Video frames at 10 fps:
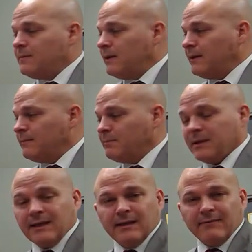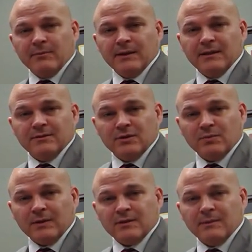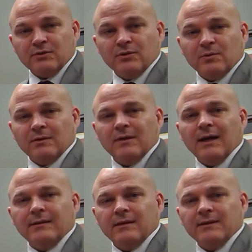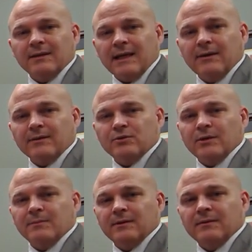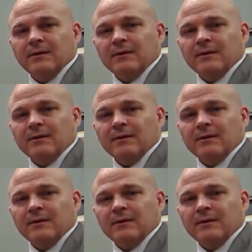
But again, everybody just wants to make sure we're aligned on the accounting treatment